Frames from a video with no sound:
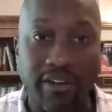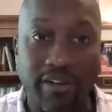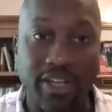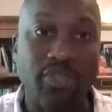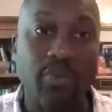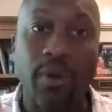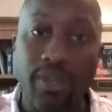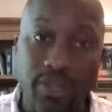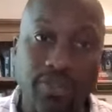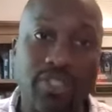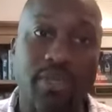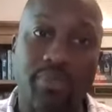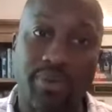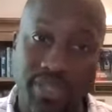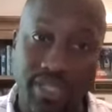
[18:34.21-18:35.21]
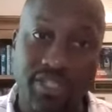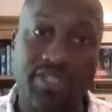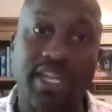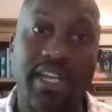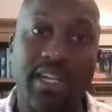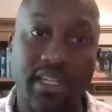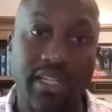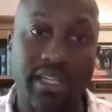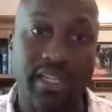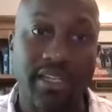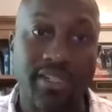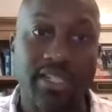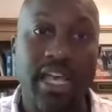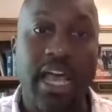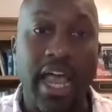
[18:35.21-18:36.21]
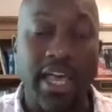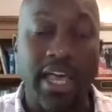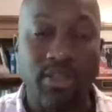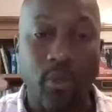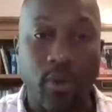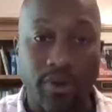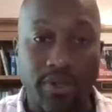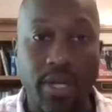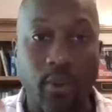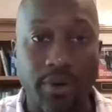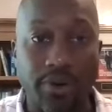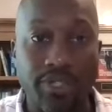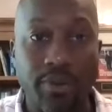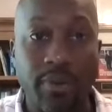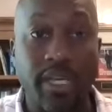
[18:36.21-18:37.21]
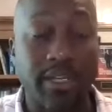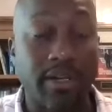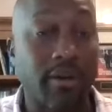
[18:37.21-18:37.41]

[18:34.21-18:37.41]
We're using precision analytics and the work that we're doing in our